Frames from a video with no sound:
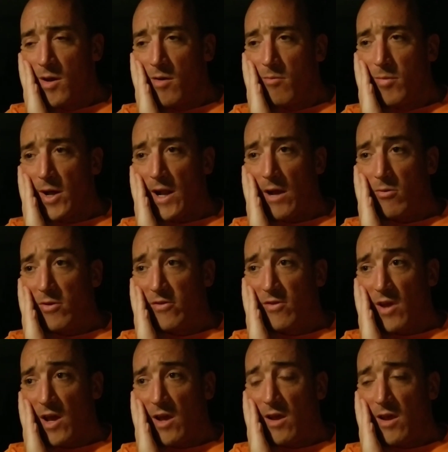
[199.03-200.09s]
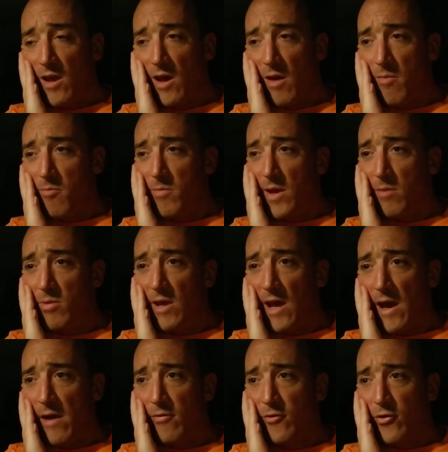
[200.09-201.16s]
But I would say maybe
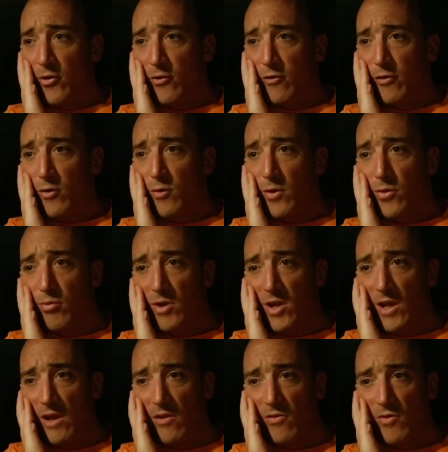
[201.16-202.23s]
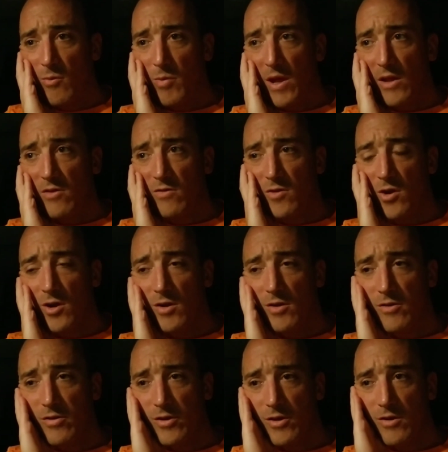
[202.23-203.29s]
after 2 or 3 days, the pain started
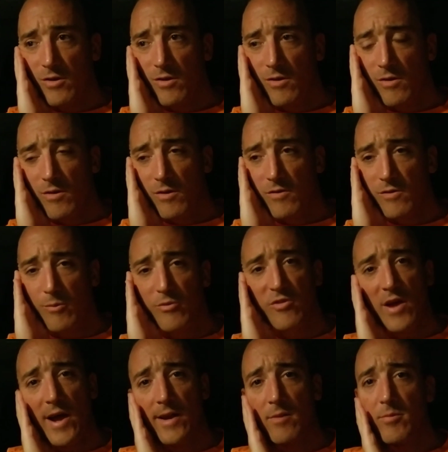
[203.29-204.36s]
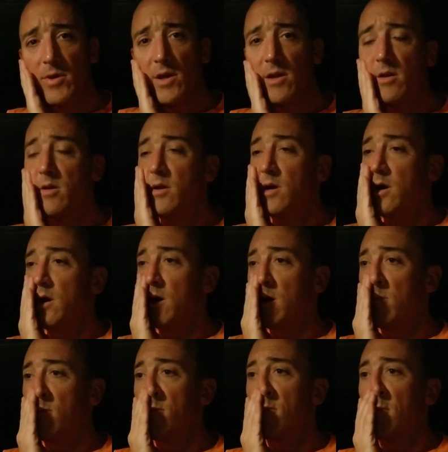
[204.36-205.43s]
to subside a bit.
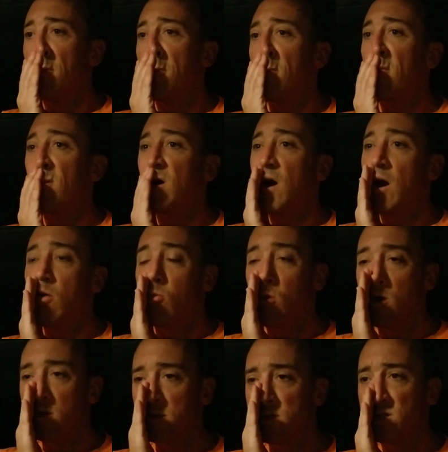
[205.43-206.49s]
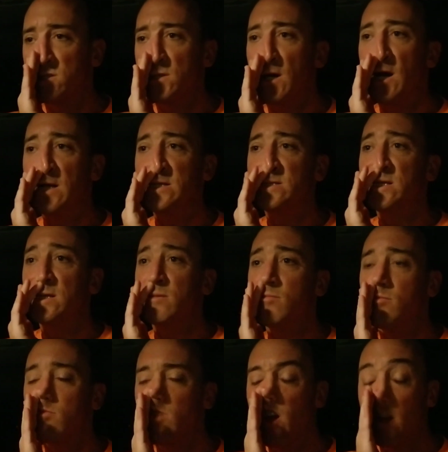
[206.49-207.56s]
I was
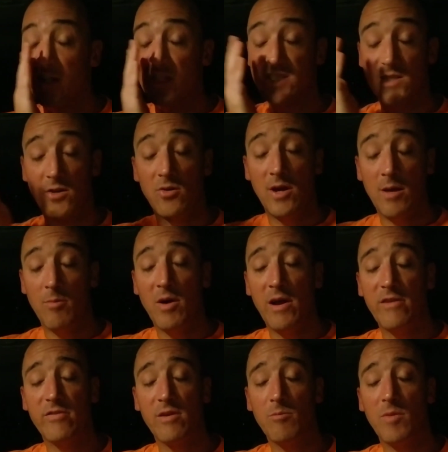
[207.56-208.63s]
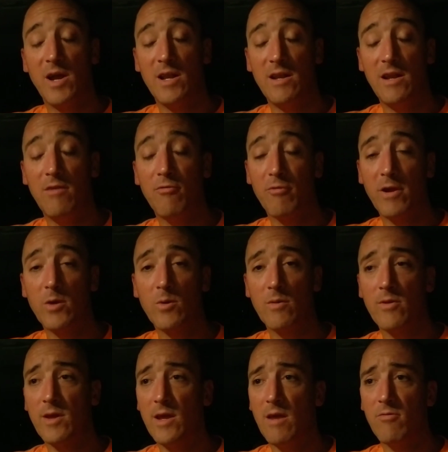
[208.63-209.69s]
icing, and I still am icing my knee
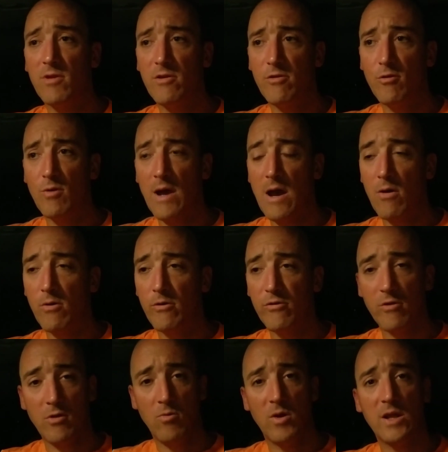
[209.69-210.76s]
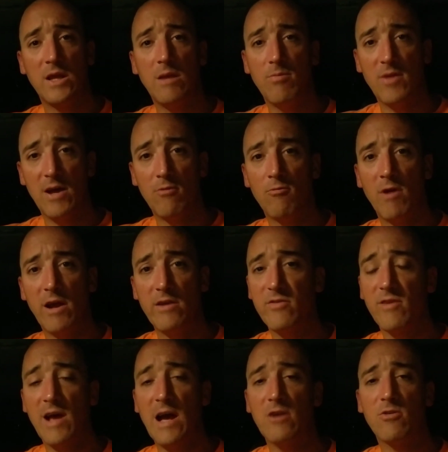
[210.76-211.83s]
frequently every 2 hours. So you want to keep that RICE
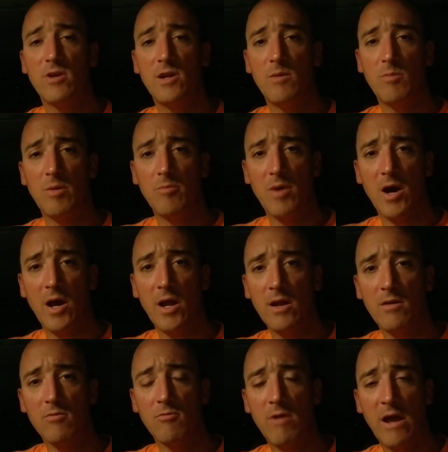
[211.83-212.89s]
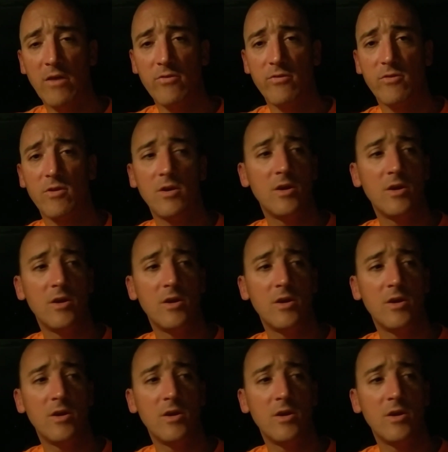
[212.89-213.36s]
acronym in mind: rest,